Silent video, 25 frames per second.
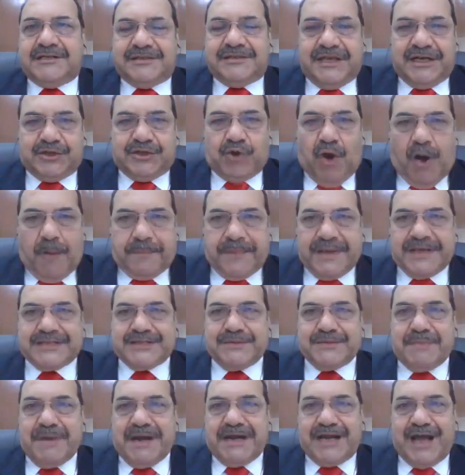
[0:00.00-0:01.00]
the
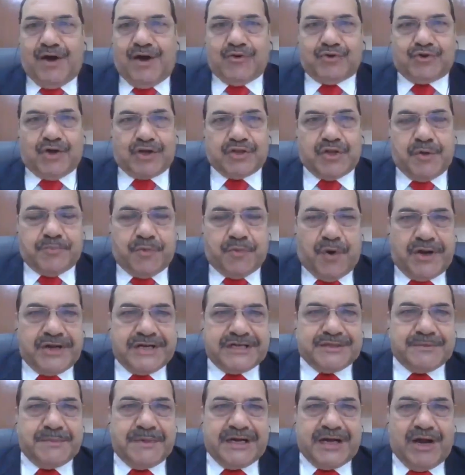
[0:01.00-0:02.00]
topics made out or the
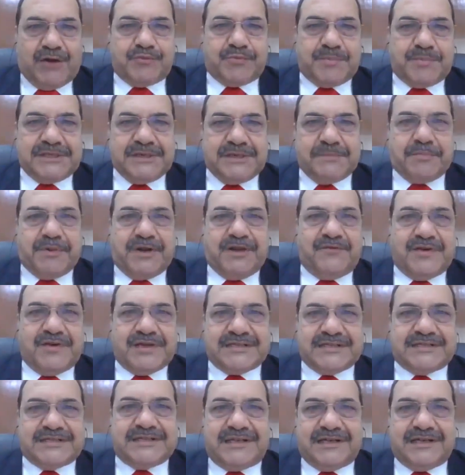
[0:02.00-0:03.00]
points made out by the
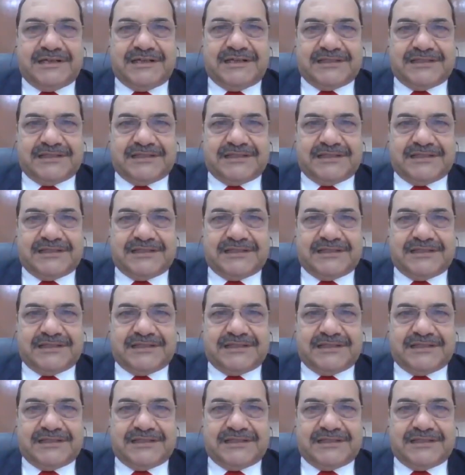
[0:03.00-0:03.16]
previous